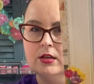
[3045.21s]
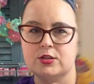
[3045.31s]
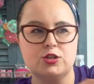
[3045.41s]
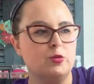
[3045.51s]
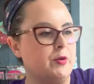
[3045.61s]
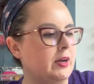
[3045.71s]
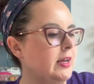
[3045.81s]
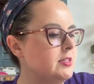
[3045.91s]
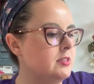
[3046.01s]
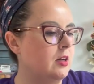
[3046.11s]
Super
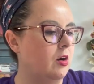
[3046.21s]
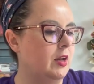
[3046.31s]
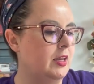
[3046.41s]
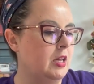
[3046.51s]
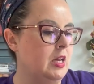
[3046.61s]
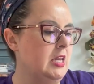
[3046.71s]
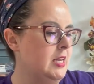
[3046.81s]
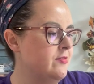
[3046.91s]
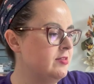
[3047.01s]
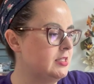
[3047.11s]
nice. Oh,
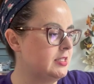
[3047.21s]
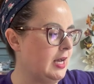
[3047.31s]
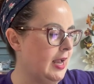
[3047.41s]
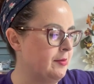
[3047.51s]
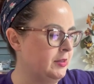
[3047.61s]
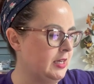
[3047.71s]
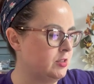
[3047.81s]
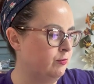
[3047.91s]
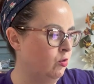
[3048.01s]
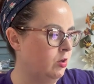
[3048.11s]
even the sky, I mean,
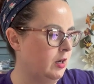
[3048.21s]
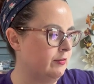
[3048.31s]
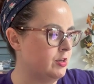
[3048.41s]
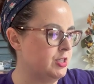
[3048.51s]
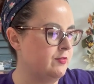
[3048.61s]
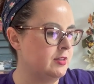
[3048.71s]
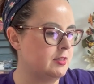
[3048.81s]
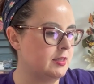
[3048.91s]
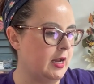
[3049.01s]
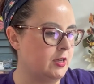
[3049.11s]
that's full coverage. Even the
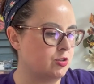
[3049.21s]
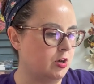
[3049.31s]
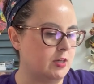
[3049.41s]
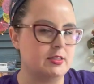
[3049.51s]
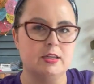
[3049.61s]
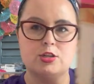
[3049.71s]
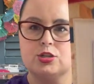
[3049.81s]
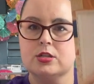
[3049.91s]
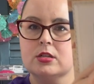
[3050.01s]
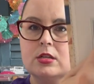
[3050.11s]
sky is cross-stitched.